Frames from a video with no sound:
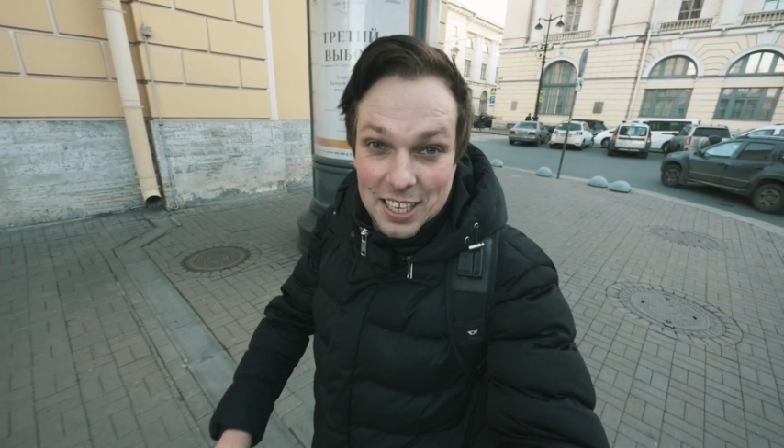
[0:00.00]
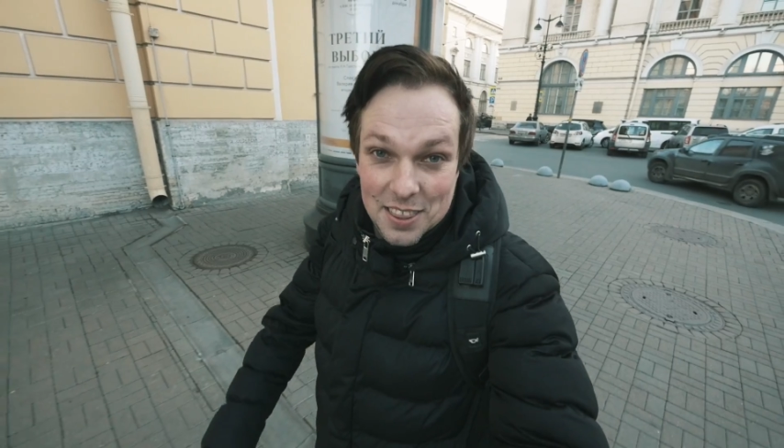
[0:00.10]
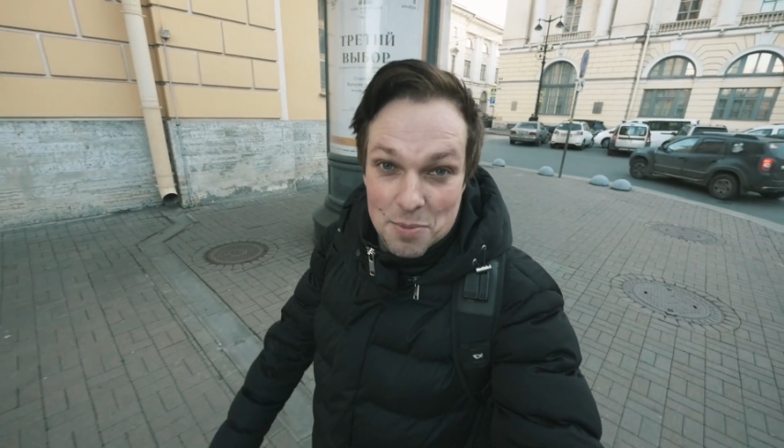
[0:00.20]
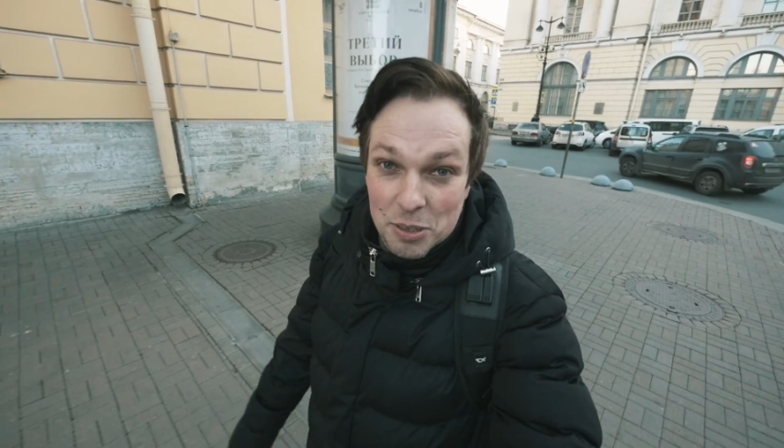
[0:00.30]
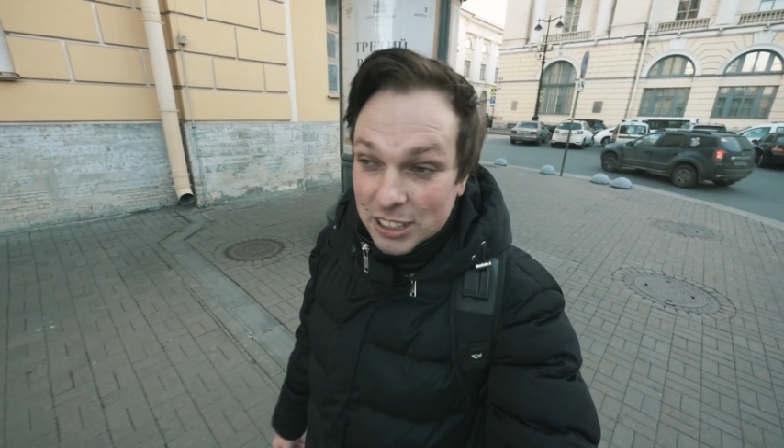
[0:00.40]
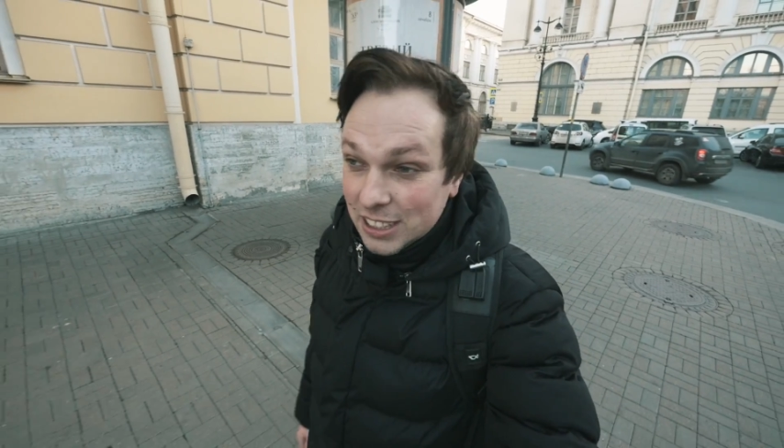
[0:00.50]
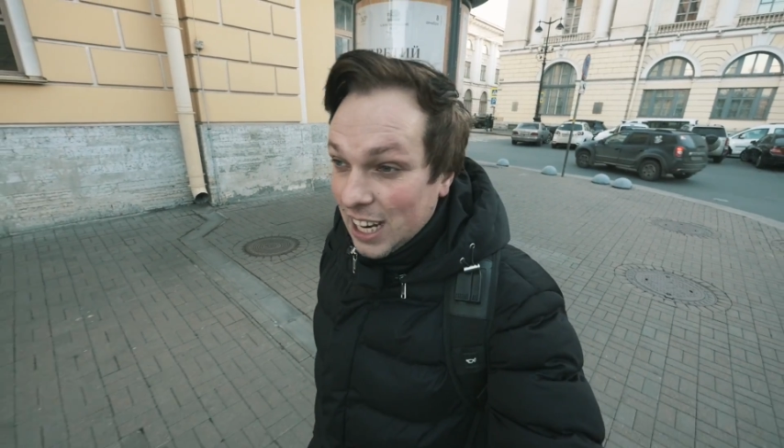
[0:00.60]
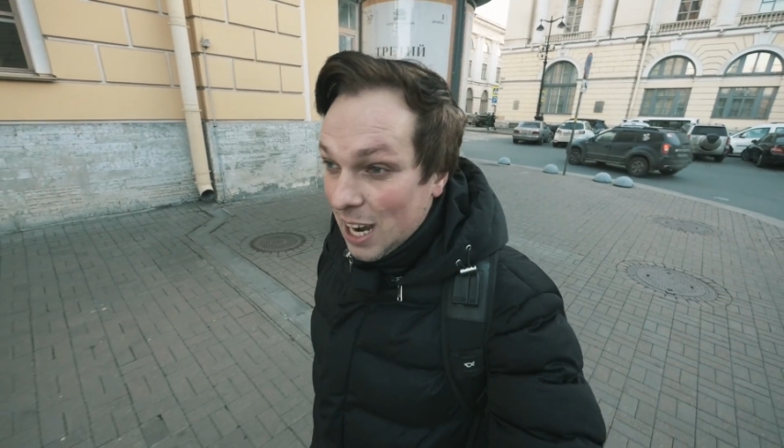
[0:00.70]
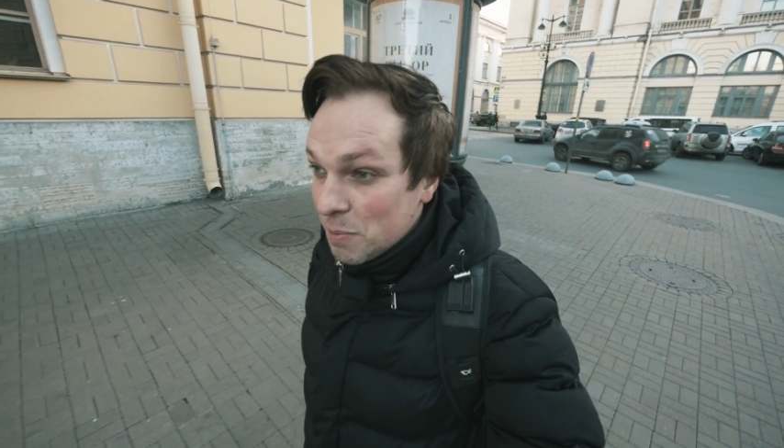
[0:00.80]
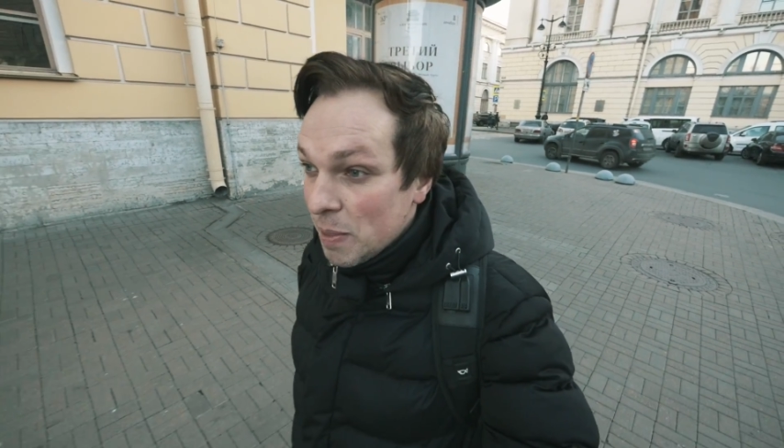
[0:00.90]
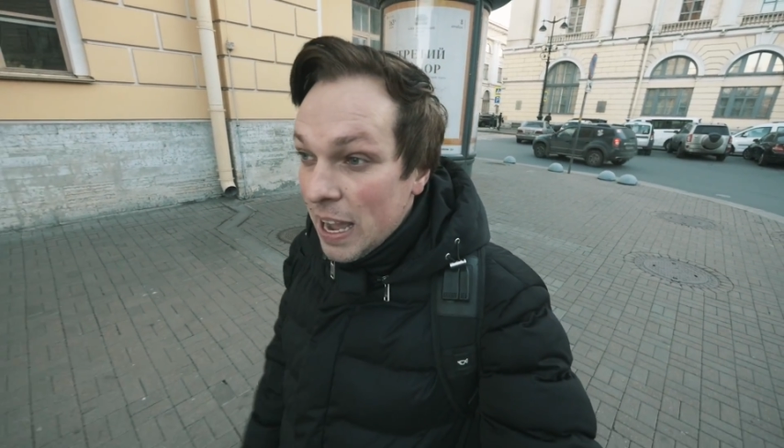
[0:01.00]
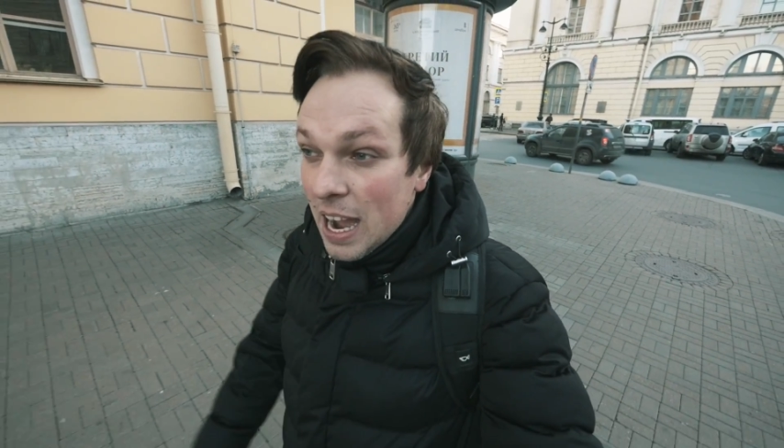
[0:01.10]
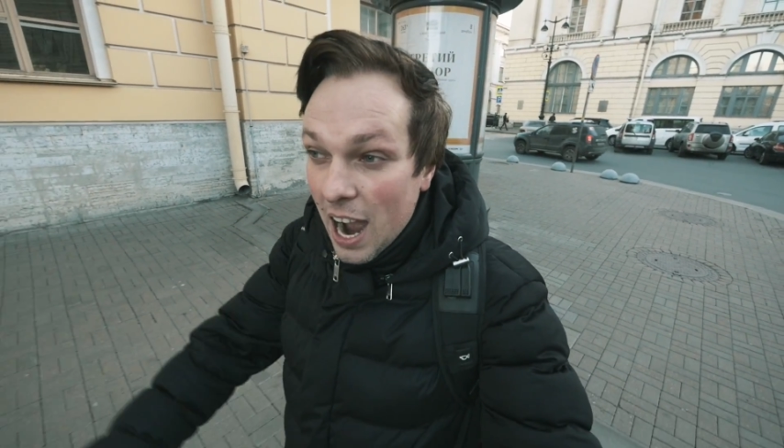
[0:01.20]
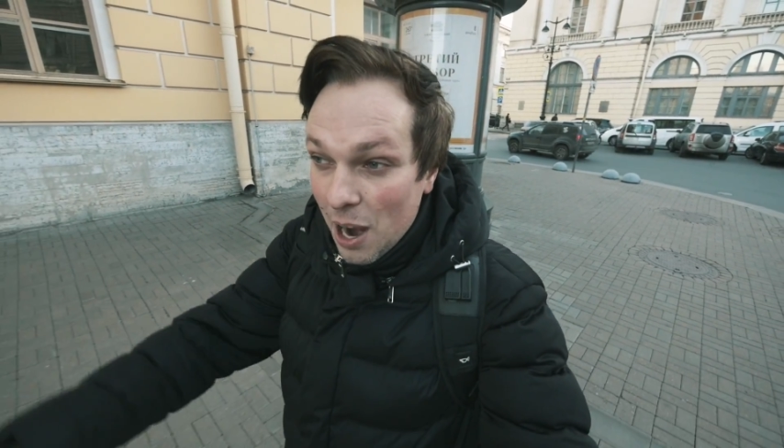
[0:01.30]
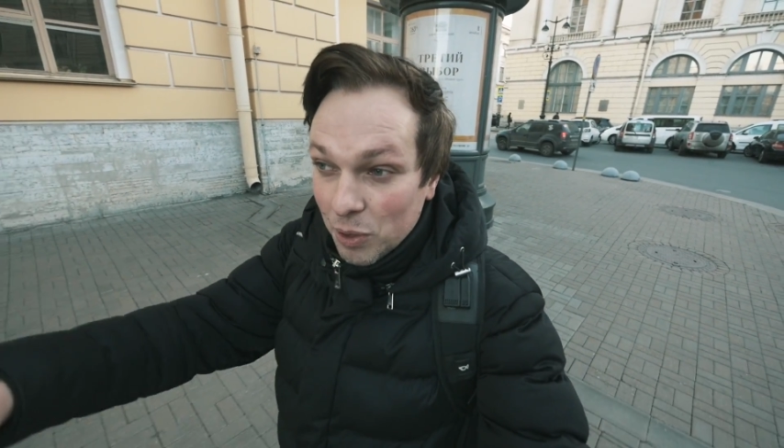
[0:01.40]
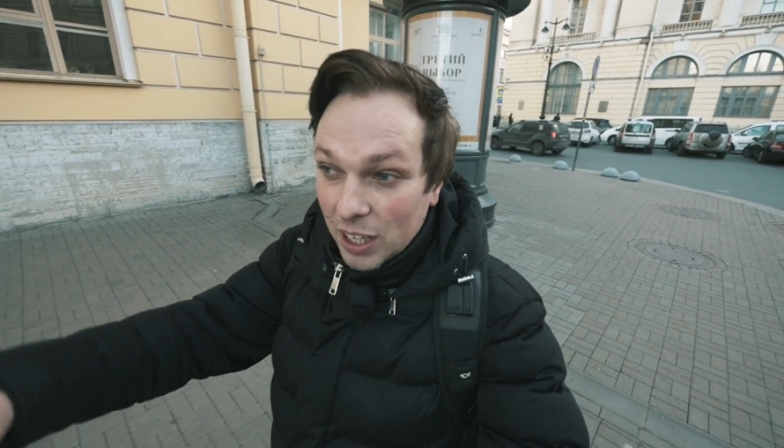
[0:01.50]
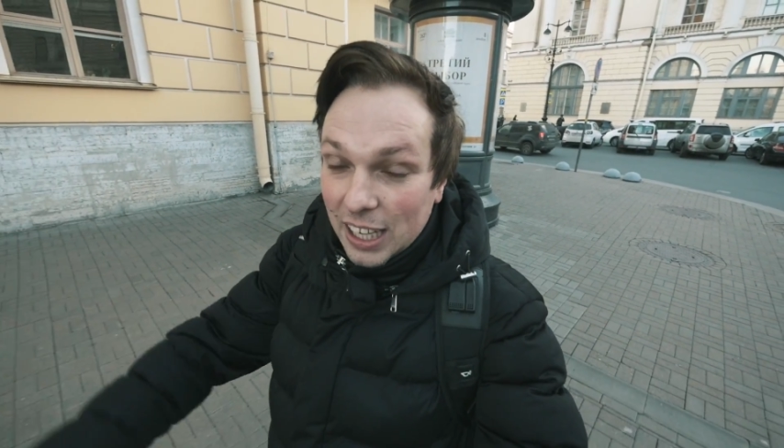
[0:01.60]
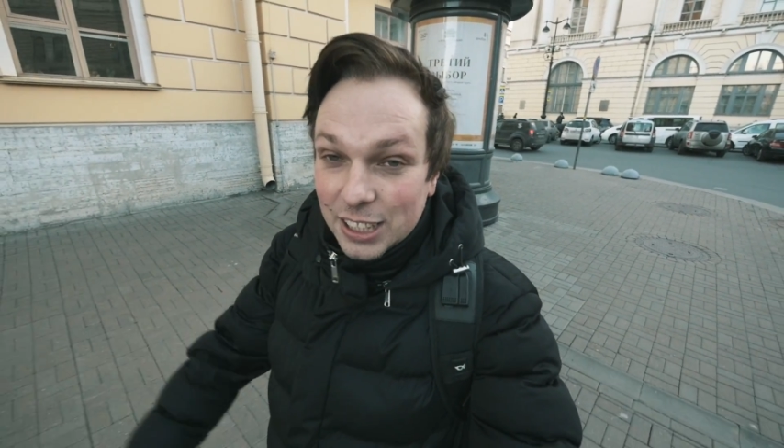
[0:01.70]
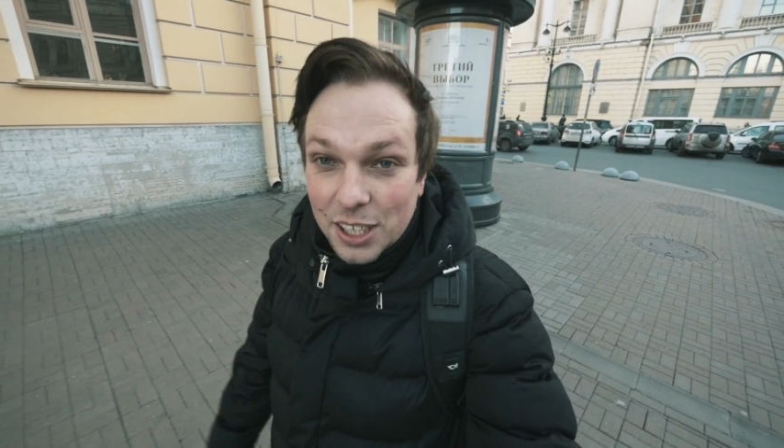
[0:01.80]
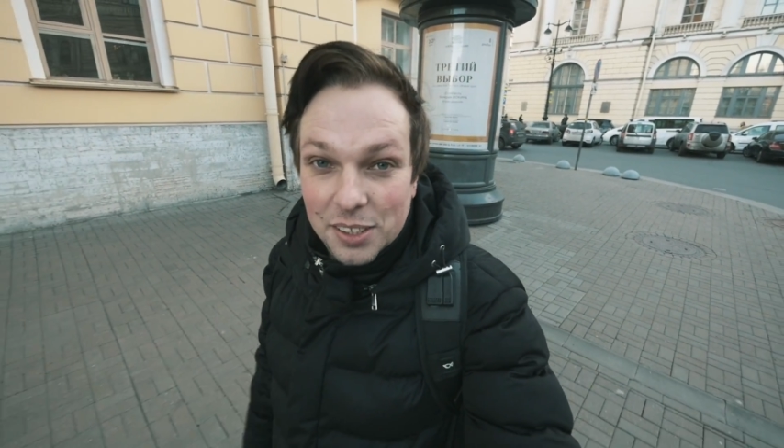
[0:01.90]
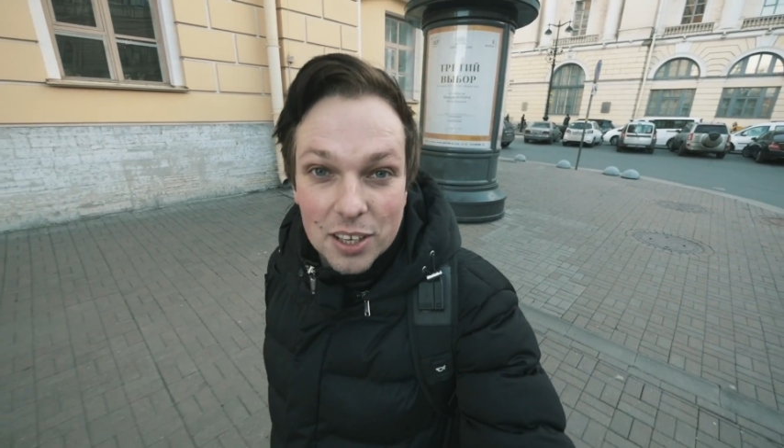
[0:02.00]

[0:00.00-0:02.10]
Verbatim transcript: In the meantime, I will continue